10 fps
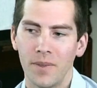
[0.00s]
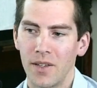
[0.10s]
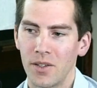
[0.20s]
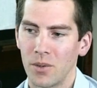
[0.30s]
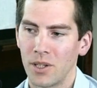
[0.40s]

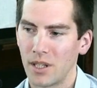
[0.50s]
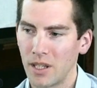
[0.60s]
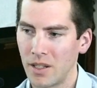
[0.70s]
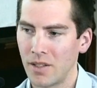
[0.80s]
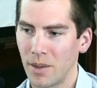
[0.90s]
And so we're
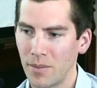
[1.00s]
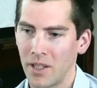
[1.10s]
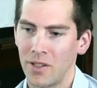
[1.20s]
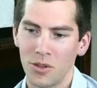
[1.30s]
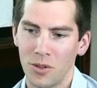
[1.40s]
seeing
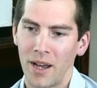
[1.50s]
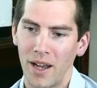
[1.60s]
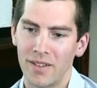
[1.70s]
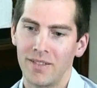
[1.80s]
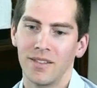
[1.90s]
something new
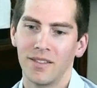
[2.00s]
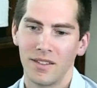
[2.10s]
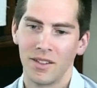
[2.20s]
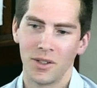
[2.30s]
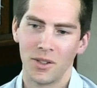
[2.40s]
about
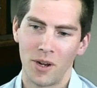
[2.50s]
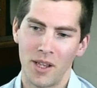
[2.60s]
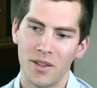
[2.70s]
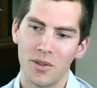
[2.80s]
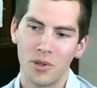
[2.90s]
the way
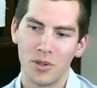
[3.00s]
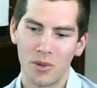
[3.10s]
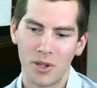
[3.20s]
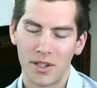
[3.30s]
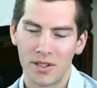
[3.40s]
that the world
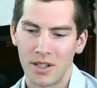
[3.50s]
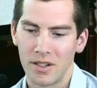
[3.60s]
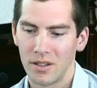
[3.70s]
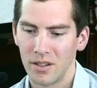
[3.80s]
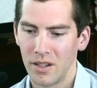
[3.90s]
works that
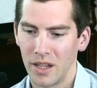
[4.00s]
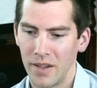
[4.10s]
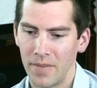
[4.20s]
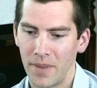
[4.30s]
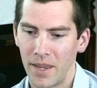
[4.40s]

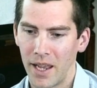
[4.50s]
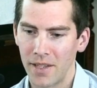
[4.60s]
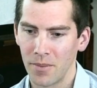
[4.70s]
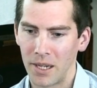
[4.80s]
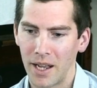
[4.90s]

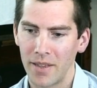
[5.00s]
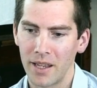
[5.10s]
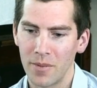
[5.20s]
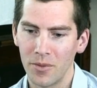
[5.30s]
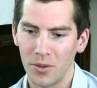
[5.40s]
hasn't been out
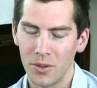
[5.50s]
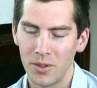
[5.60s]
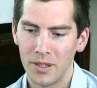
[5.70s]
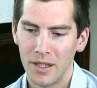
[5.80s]
there before.